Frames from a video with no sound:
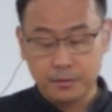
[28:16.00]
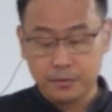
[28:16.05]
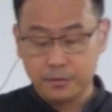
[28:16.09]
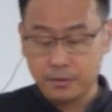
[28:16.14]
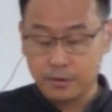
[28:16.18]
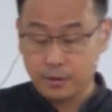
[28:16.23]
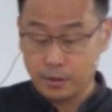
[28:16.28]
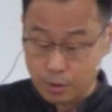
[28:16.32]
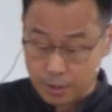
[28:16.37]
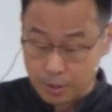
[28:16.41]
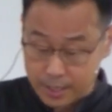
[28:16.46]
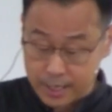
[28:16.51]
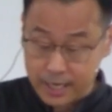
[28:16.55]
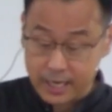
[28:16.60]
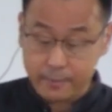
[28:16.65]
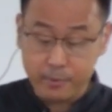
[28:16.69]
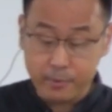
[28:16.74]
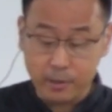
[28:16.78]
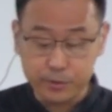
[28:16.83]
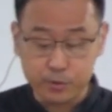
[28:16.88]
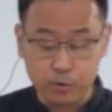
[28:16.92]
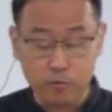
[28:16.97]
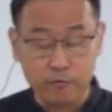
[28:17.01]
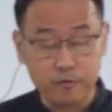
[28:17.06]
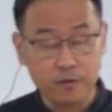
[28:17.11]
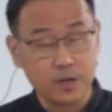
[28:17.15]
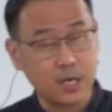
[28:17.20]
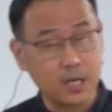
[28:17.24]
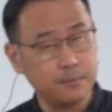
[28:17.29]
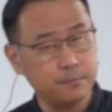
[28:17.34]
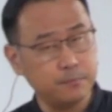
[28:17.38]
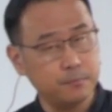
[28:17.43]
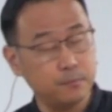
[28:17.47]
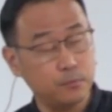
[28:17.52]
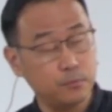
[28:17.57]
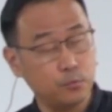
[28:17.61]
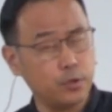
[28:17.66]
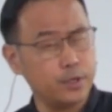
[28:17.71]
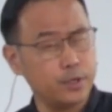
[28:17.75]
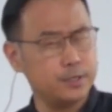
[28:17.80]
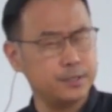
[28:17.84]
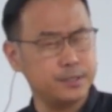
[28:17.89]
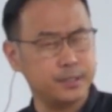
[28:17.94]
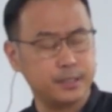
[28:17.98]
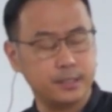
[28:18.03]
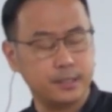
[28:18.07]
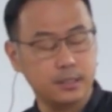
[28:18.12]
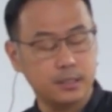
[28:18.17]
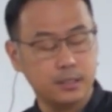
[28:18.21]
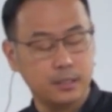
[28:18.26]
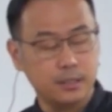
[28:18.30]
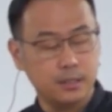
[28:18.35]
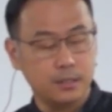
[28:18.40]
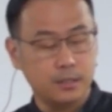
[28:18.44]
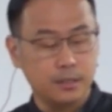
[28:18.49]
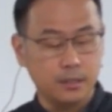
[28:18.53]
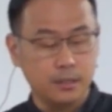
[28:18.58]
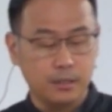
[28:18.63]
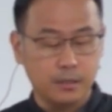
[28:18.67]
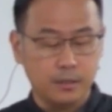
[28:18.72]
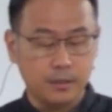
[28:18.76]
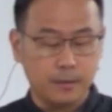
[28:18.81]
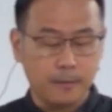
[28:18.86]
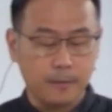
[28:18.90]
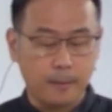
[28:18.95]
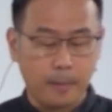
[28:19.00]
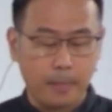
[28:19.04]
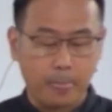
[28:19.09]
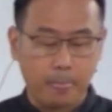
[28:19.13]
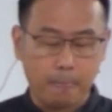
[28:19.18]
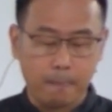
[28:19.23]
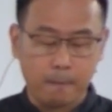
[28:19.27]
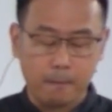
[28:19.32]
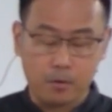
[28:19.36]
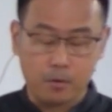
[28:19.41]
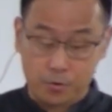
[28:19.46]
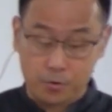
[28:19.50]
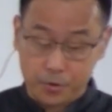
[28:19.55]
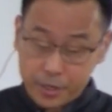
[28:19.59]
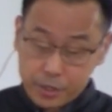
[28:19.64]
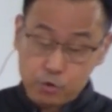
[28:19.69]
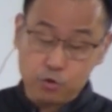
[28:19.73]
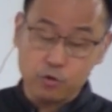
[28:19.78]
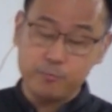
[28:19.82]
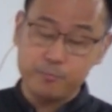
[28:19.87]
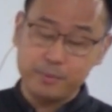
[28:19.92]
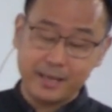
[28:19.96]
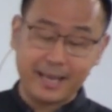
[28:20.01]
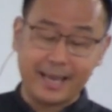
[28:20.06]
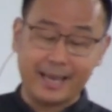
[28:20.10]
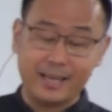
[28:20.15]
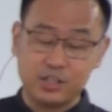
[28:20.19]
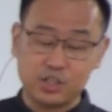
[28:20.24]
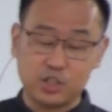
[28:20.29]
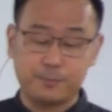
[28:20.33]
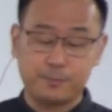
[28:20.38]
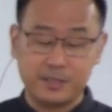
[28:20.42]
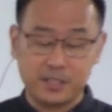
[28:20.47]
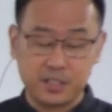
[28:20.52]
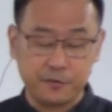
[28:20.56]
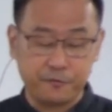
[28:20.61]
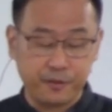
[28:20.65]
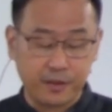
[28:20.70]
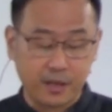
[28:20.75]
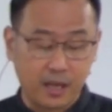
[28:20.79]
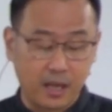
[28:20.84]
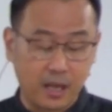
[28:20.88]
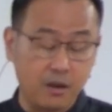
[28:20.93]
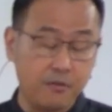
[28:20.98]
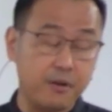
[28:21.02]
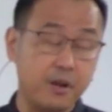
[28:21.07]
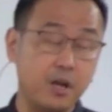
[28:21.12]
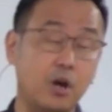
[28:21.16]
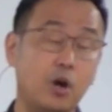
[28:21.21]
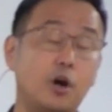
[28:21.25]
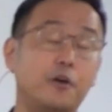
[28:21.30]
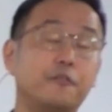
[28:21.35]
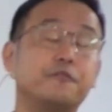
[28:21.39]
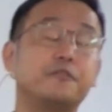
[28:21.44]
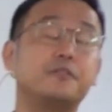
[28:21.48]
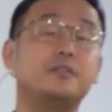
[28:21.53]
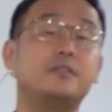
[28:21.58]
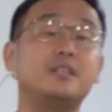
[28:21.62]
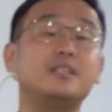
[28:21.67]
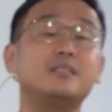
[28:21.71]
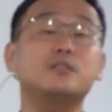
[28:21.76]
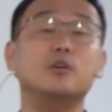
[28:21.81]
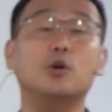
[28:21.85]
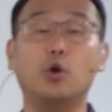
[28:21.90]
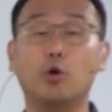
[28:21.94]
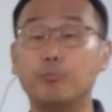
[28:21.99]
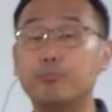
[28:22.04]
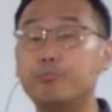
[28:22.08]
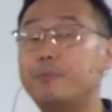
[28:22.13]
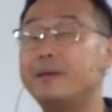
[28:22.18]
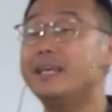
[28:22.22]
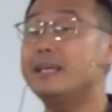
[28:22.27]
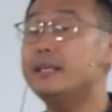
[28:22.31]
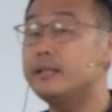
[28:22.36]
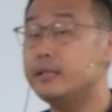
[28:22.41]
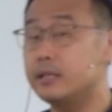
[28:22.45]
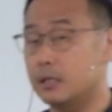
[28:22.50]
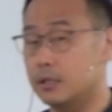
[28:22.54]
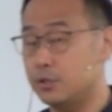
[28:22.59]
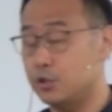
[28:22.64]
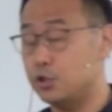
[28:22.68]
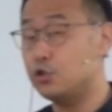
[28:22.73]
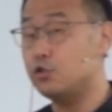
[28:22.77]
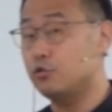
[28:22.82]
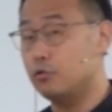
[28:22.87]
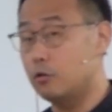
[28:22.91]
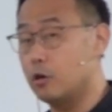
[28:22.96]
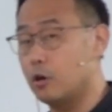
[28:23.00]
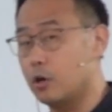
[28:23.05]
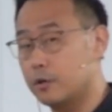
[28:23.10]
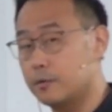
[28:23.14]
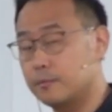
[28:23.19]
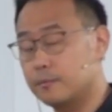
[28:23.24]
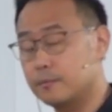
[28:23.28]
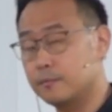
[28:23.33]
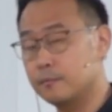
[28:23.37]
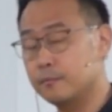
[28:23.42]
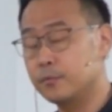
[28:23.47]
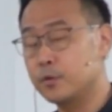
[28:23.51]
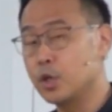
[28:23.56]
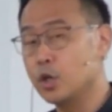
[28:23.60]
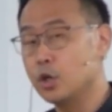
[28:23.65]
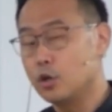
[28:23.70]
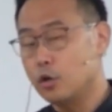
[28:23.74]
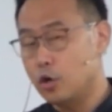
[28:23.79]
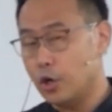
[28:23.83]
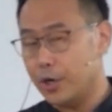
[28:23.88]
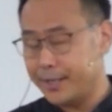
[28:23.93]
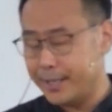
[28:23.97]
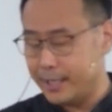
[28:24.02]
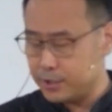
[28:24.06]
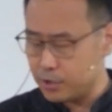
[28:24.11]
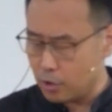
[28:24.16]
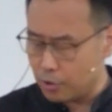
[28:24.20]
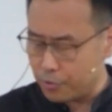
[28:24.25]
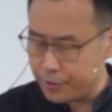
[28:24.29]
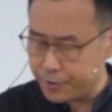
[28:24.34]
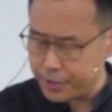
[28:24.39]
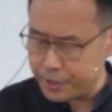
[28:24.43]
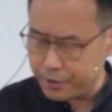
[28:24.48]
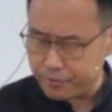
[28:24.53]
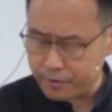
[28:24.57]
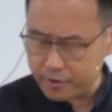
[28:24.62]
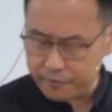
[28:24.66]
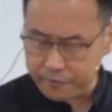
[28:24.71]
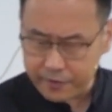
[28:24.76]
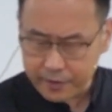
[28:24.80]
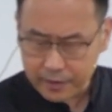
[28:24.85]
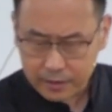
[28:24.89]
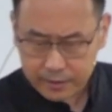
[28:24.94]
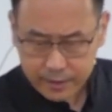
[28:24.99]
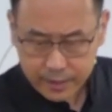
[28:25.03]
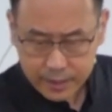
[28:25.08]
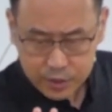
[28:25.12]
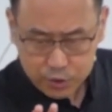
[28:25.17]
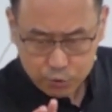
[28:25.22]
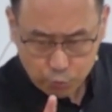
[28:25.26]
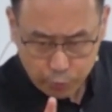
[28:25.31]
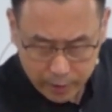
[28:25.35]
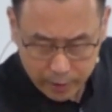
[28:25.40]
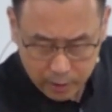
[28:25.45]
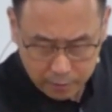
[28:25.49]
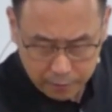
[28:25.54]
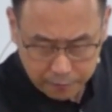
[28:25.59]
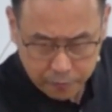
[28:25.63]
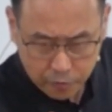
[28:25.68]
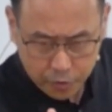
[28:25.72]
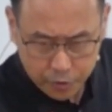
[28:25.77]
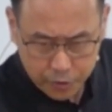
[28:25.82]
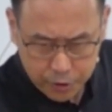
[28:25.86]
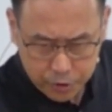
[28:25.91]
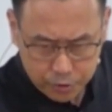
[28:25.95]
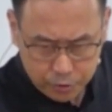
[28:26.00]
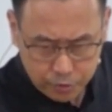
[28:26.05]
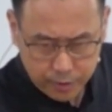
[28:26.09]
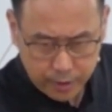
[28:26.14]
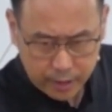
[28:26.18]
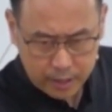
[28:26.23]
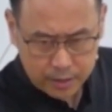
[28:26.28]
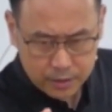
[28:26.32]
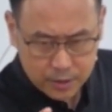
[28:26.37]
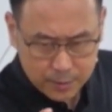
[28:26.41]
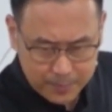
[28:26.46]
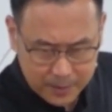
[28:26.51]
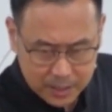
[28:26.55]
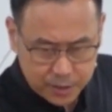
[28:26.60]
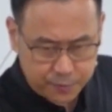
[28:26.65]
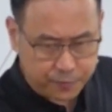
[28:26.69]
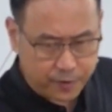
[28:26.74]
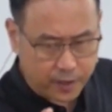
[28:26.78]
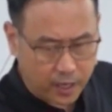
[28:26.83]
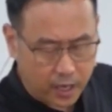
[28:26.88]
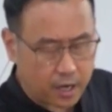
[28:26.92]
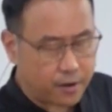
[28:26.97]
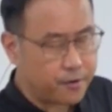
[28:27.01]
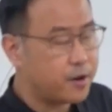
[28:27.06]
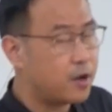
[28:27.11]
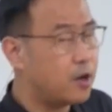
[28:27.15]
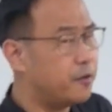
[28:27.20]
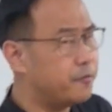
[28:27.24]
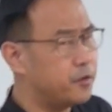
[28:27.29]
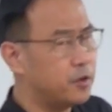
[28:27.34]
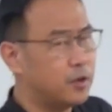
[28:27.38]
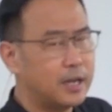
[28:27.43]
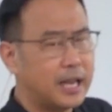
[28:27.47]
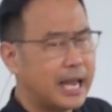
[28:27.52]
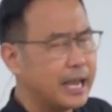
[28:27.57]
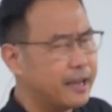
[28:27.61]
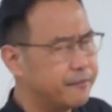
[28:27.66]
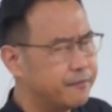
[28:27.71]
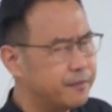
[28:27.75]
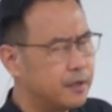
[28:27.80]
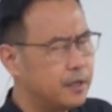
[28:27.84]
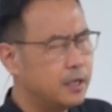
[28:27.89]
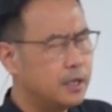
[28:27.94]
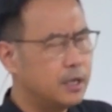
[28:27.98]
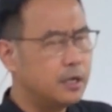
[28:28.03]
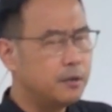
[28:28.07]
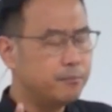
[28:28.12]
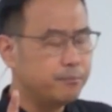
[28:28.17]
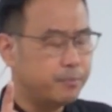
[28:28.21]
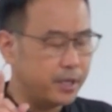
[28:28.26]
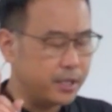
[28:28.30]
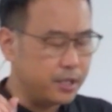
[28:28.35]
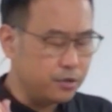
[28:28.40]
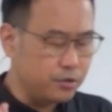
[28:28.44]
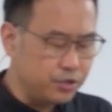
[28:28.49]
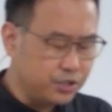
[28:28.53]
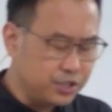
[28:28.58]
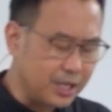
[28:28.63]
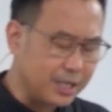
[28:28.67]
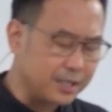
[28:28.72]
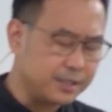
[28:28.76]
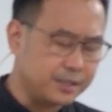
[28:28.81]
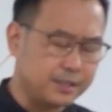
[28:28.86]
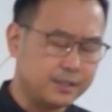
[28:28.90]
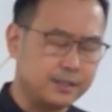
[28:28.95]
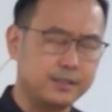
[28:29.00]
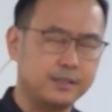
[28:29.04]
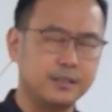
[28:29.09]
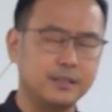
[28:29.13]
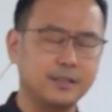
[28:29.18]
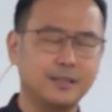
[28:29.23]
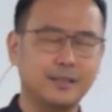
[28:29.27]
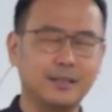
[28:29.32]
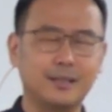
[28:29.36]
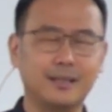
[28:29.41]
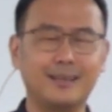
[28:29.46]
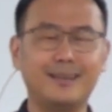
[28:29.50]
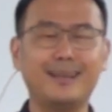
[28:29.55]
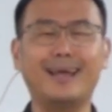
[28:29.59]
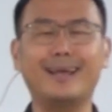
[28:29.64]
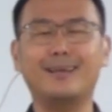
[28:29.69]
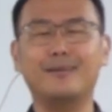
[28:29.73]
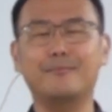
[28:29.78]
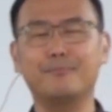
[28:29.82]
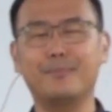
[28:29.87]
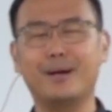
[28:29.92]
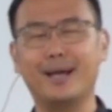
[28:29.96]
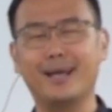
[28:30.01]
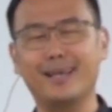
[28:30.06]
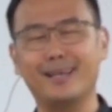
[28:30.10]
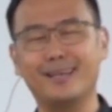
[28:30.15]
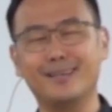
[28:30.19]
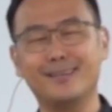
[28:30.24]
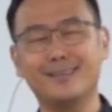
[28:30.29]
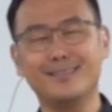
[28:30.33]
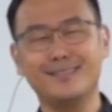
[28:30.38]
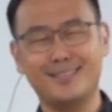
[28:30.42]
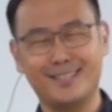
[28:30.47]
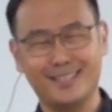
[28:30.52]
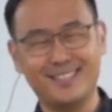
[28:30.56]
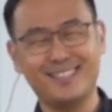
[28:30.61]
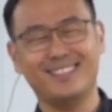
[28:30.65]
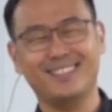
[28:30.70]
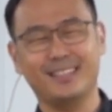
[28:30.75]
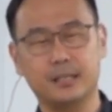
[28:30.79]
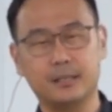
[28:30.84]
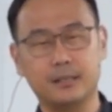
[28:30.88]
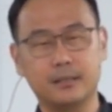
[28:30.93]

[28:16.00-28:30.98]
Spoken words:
you are unable to overcome? What is it? Or it could be a specific area of disobedience to God. God has already revealed His will for you in specific area of your life. But you just, like my sister,